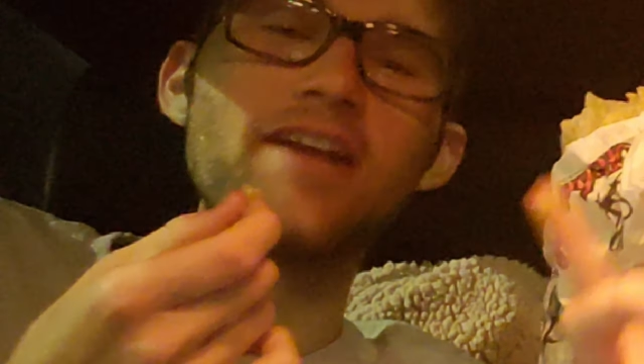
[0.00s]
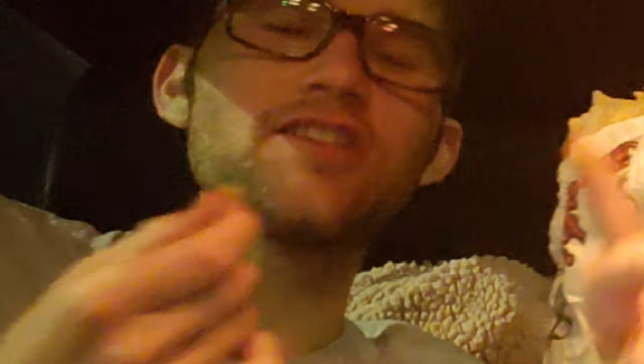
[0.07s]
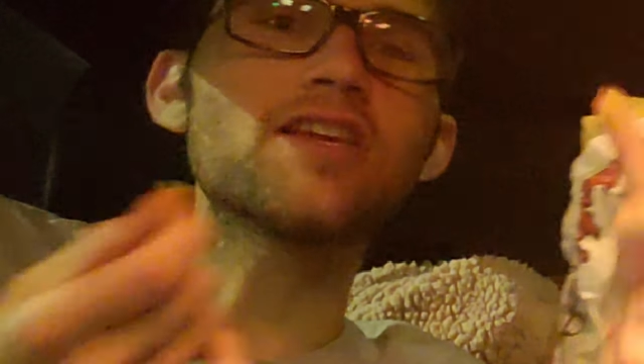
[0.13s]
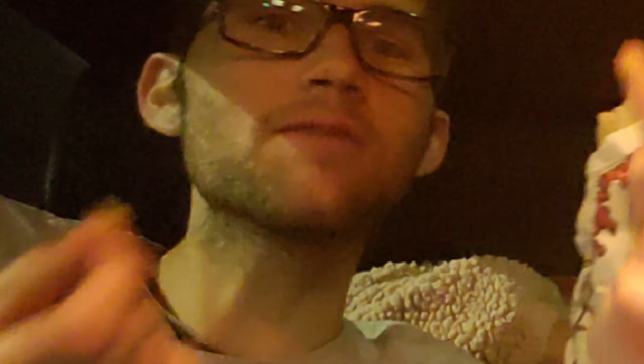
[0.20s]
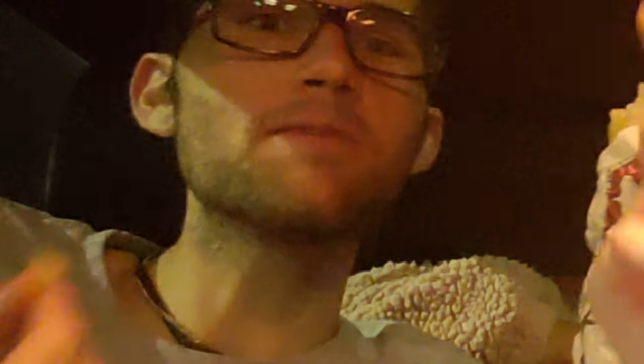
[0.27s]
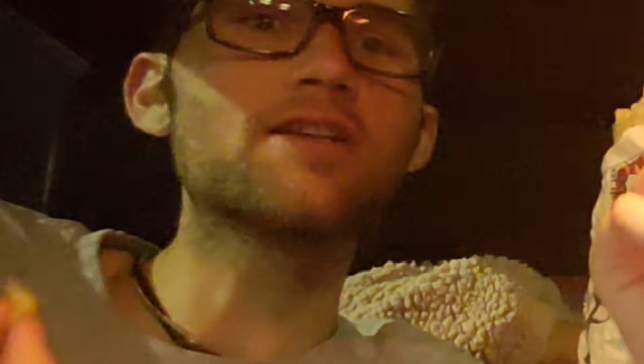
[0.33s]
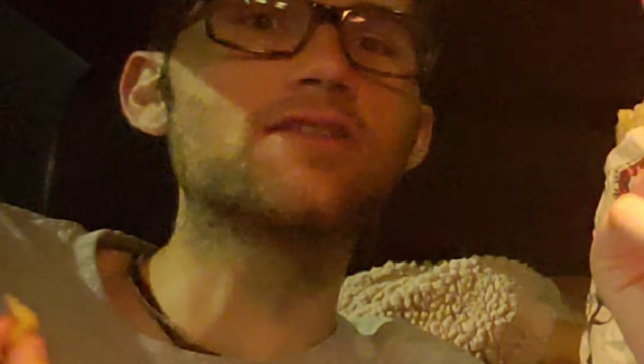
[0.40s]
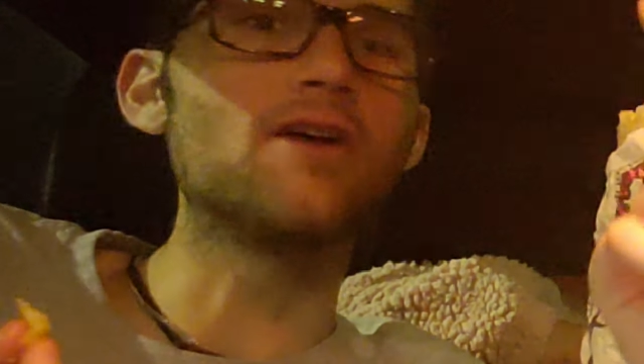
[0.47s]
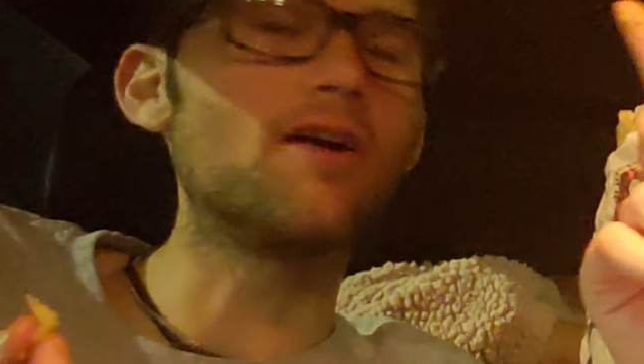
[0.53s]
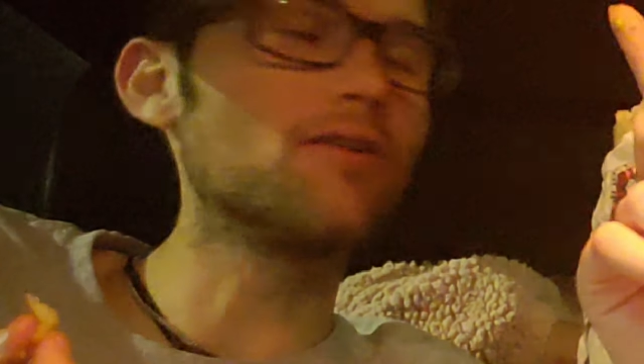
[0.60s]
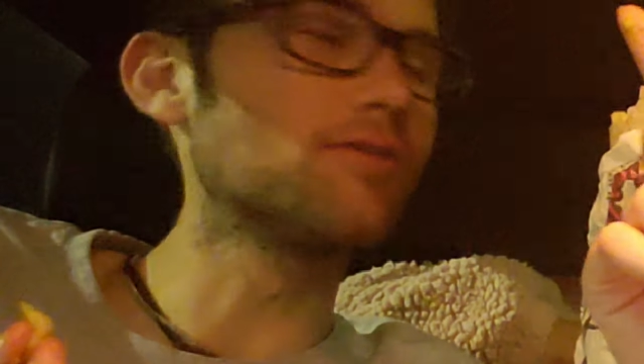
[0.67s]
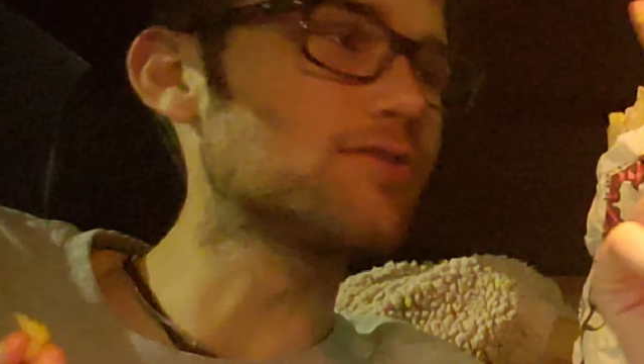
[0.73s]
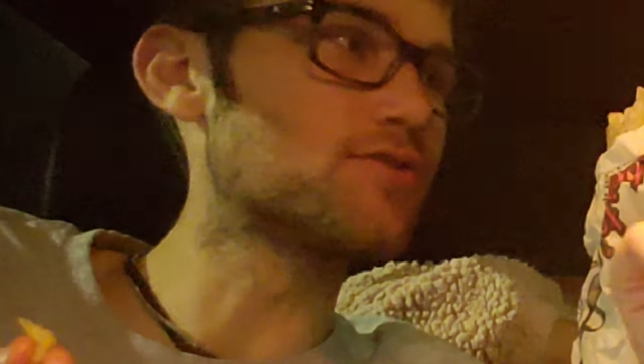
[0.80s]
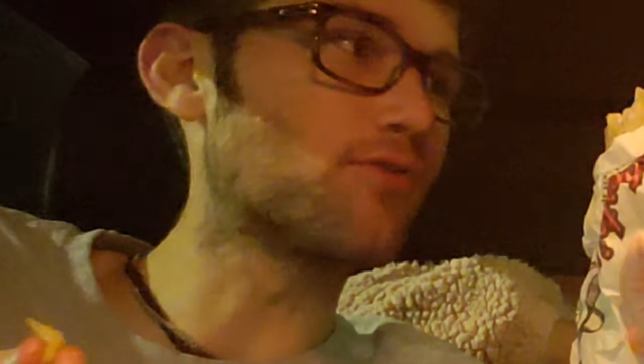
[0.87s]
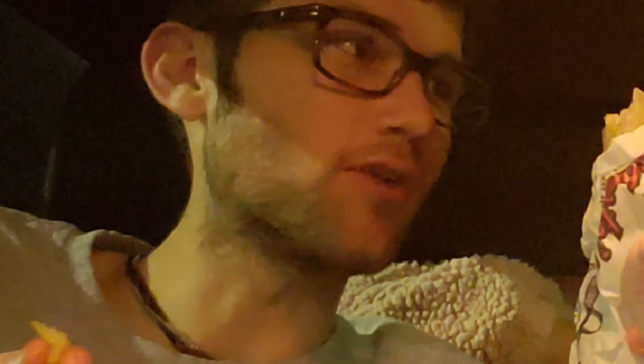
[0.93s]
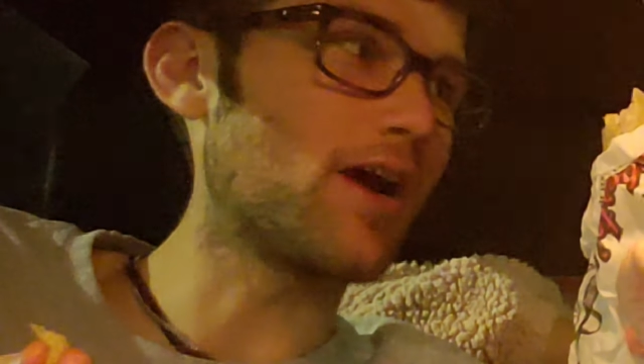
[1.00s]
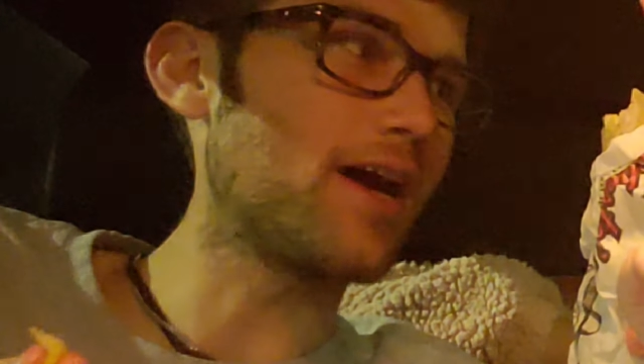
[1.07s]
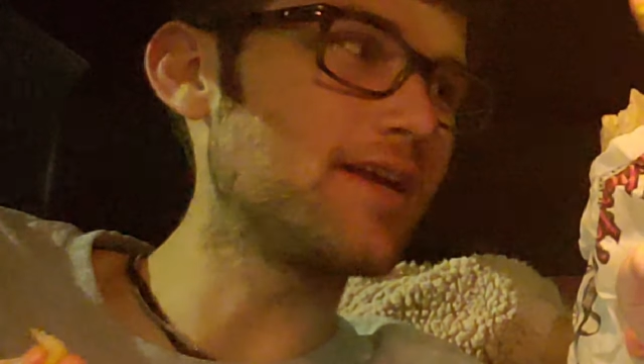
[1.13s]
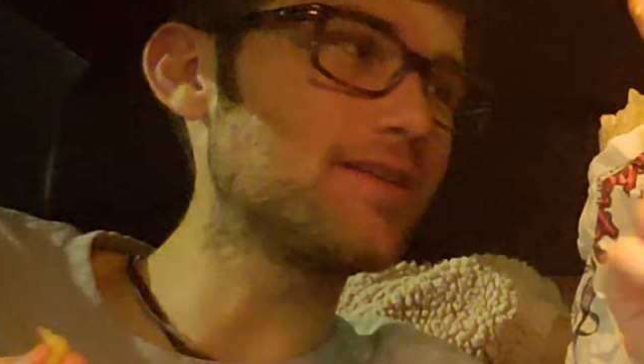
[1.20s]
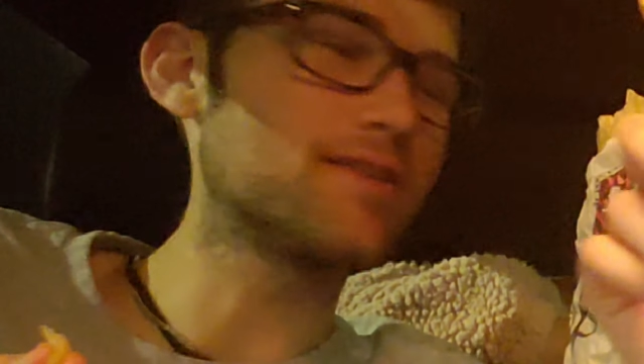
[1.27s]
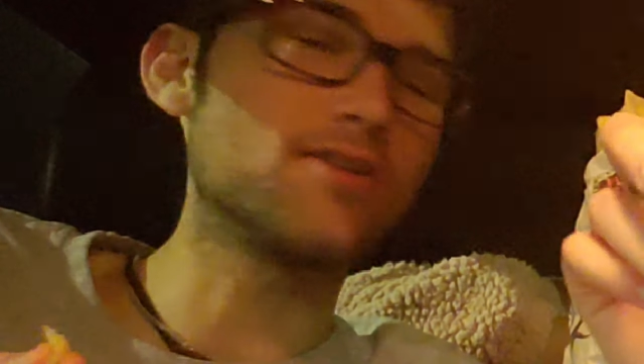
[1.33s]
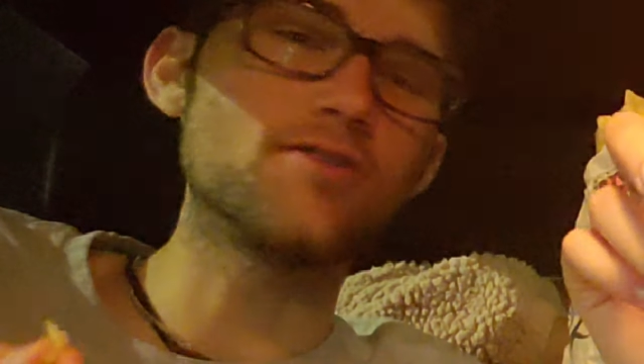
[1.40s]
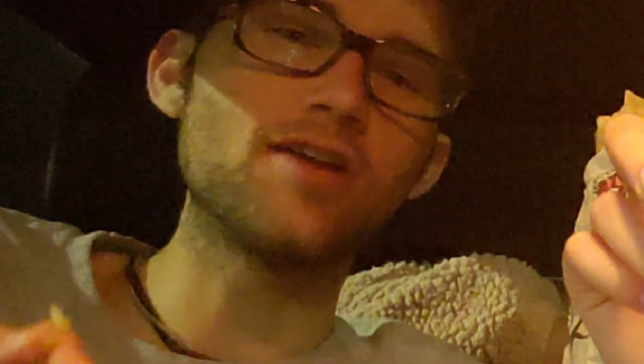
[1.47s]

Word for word: It's like McDonald's fries.